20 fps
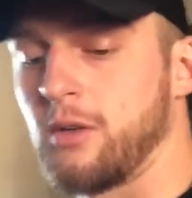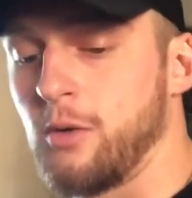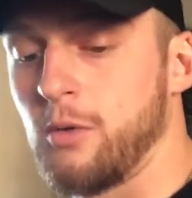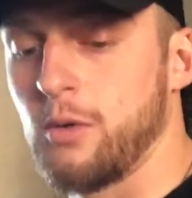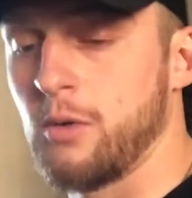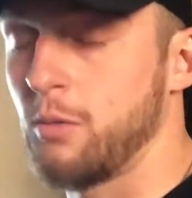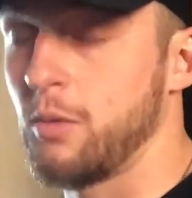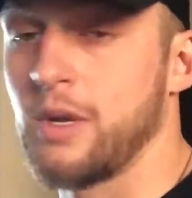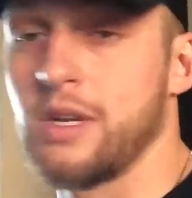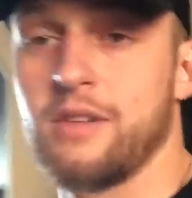
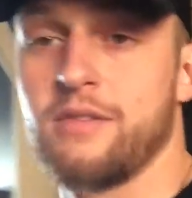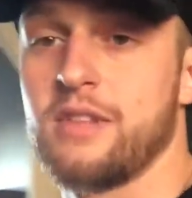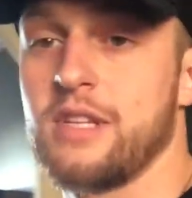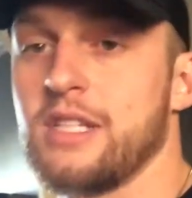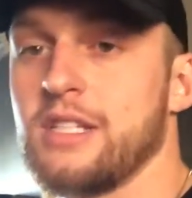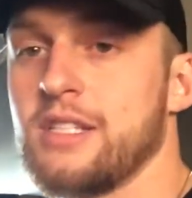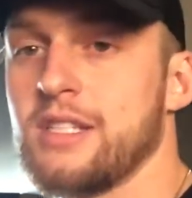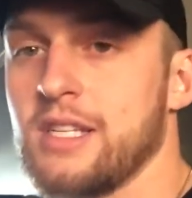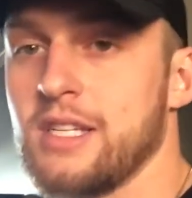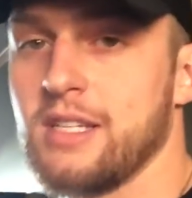or one of
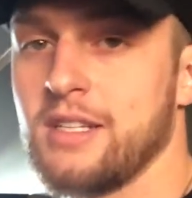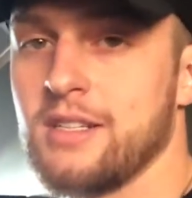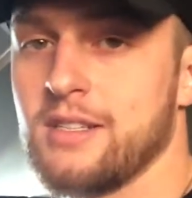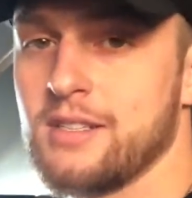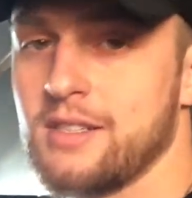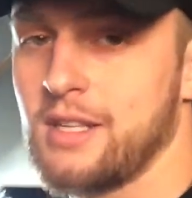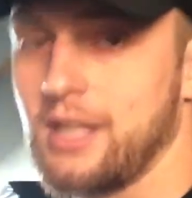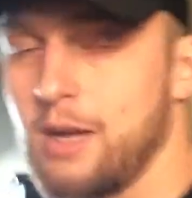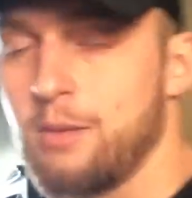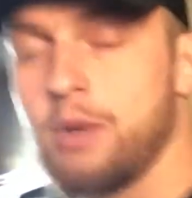these
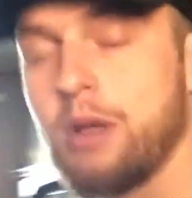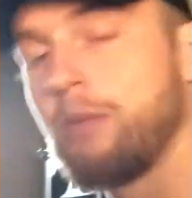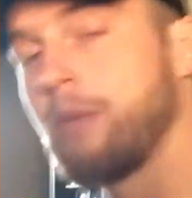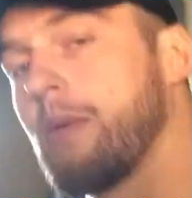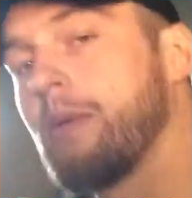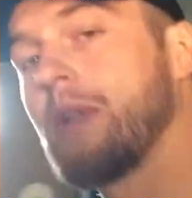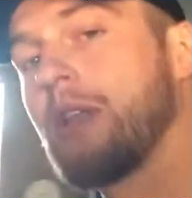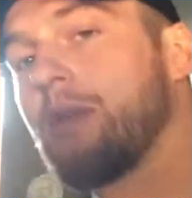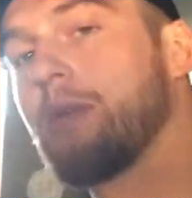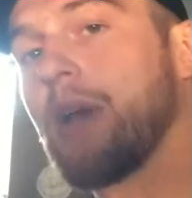things, I made my
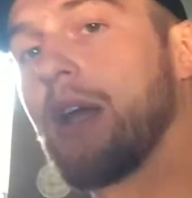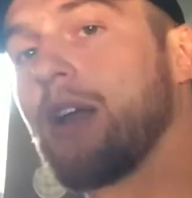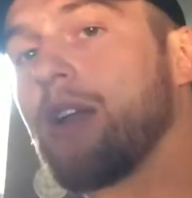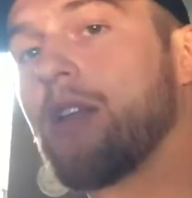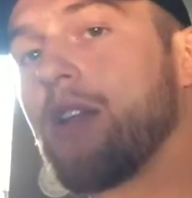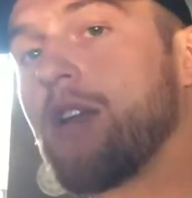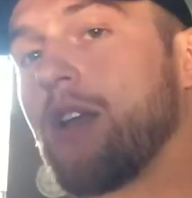money back.